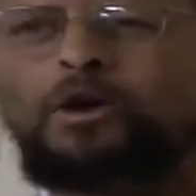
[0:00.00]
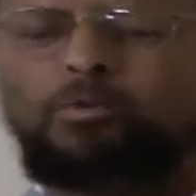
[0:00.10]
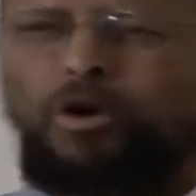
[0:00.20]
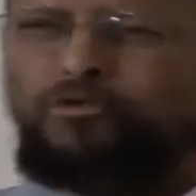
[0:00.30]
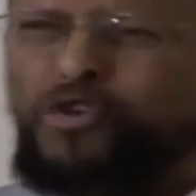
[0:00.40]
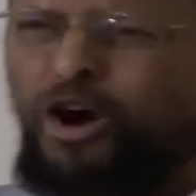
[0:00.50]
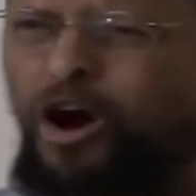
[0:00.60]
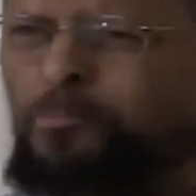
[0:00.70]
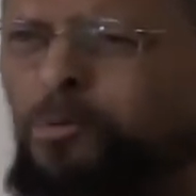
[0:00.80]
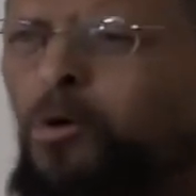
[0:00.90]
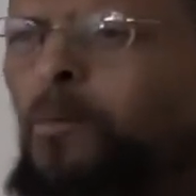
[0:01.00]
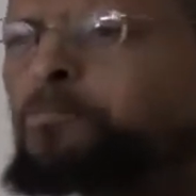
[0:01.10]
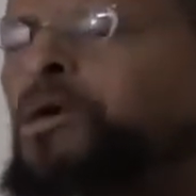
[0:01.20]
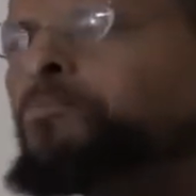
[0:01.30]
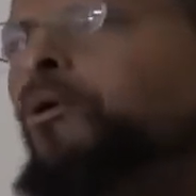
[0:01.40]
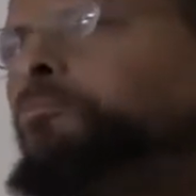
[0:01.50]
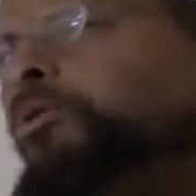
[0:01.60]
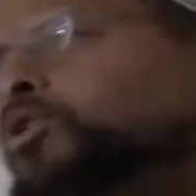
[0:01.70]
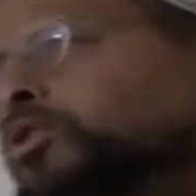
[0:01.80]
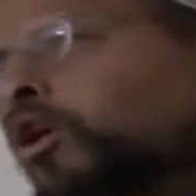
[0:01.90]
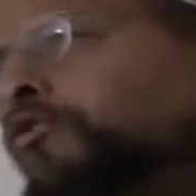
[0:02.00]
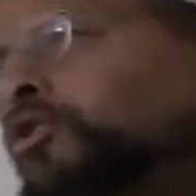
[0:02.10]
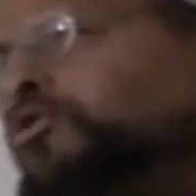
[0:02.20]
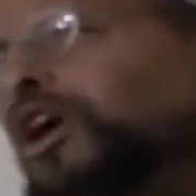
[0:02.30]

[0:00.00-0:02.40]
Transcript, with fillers: Where if you're humble, people push over you.